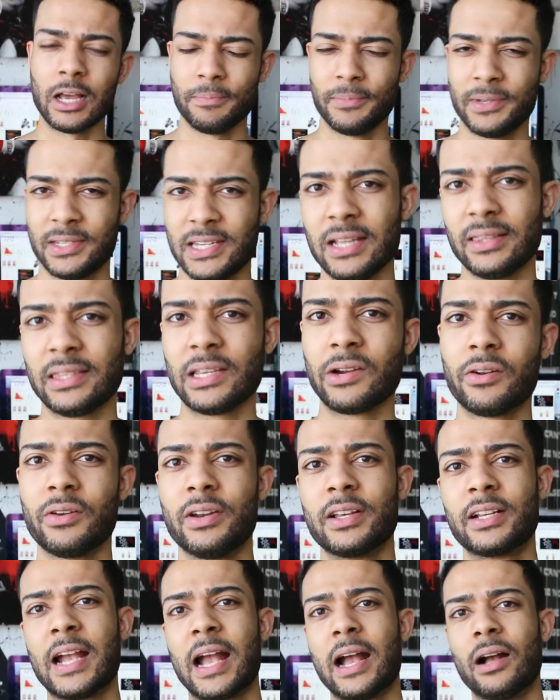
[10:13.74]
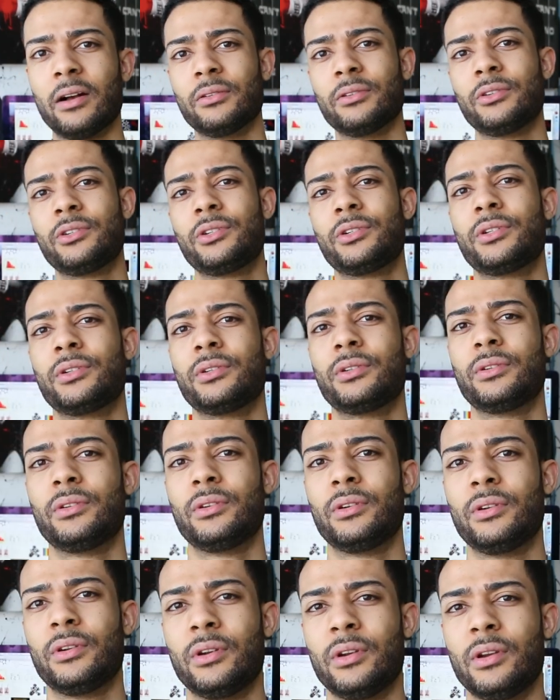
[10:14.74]
I'm sat there on the couch,
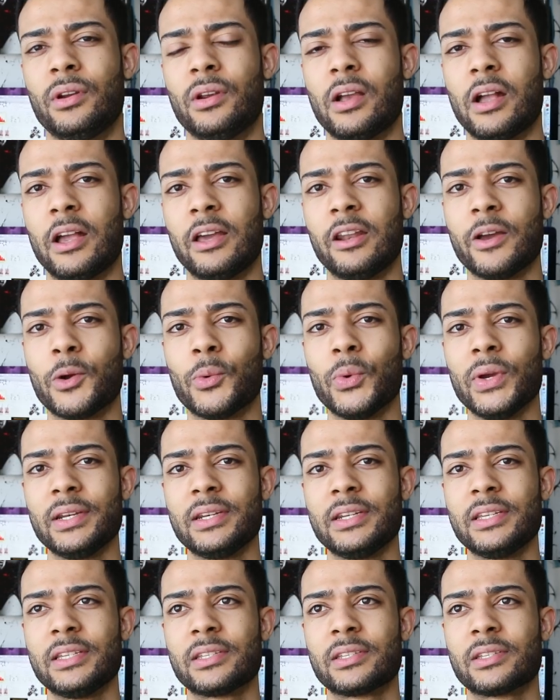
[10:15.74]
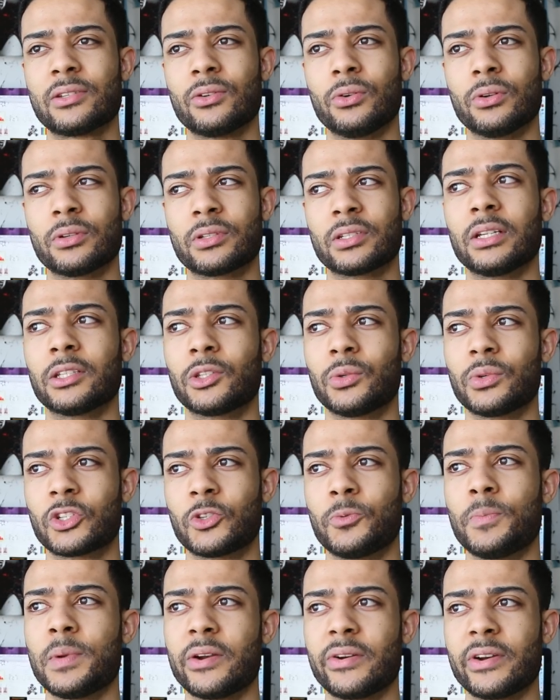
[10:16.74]
and I witness or start to
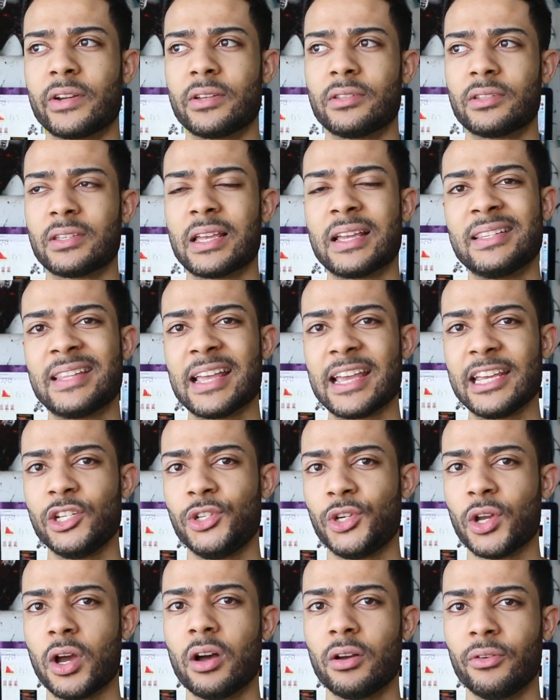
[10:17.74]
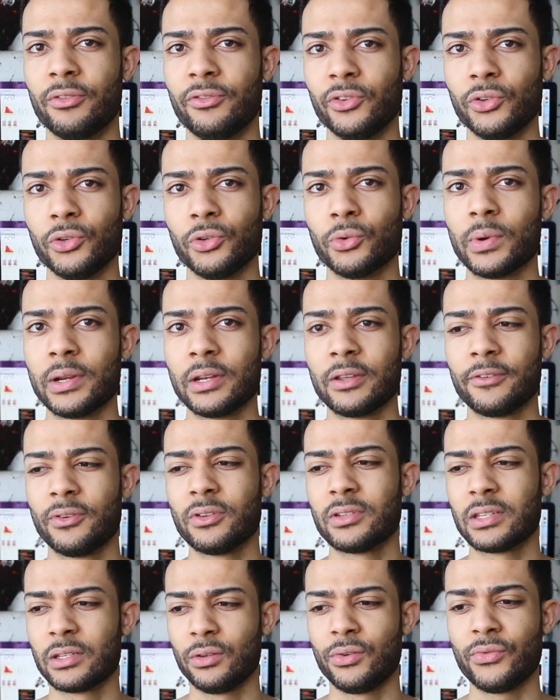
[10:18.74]
experience a deja vu, when it
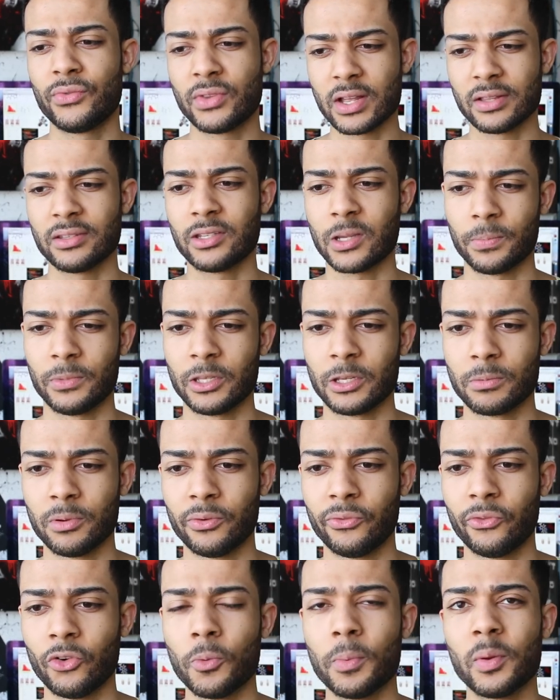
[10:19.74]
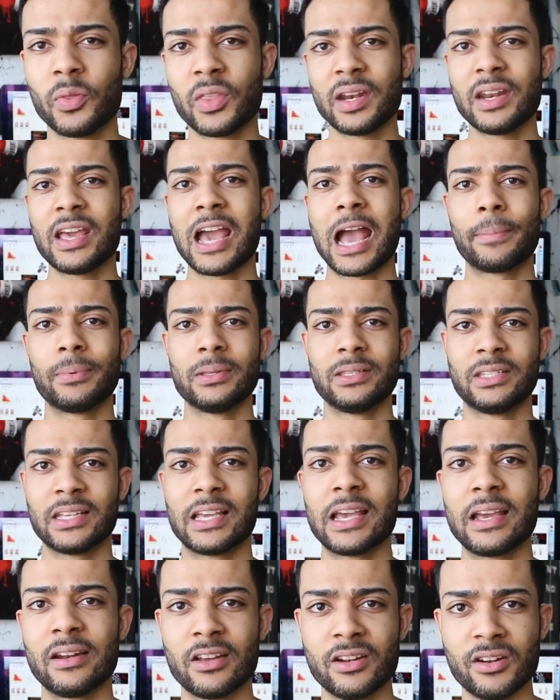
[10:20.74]
feels like you've done something before, but then it happens
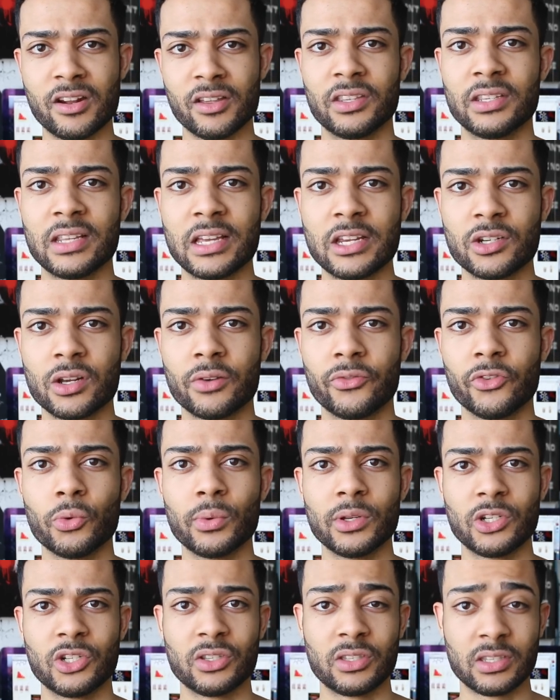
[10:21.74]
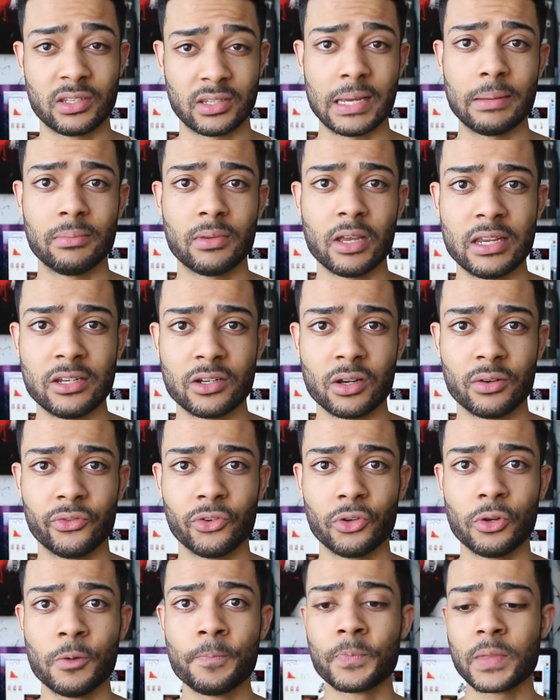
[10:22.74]
again, another deja vu, which is the same deja
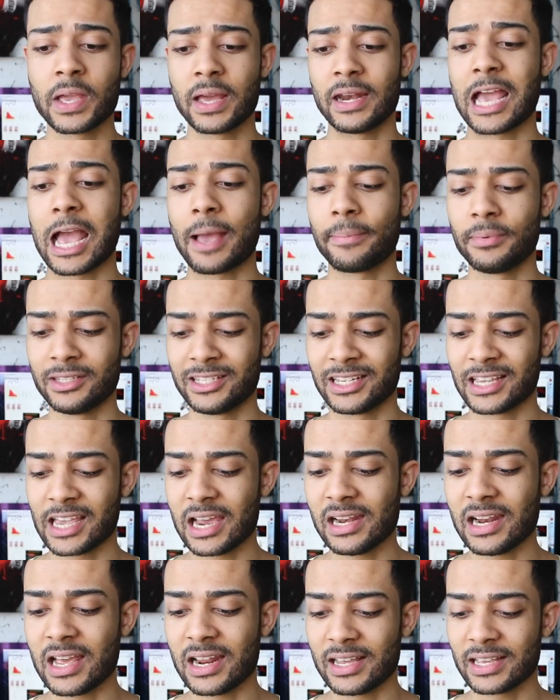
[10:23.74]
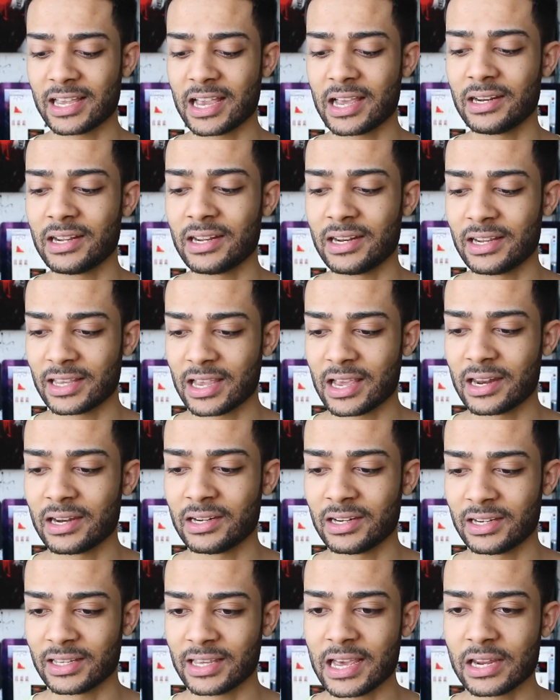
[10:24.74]
vu, and it happens again and again and again
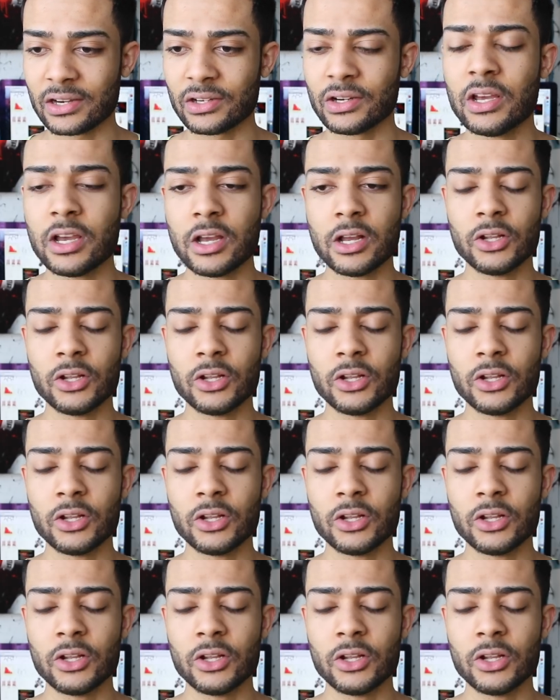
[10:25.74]
and again,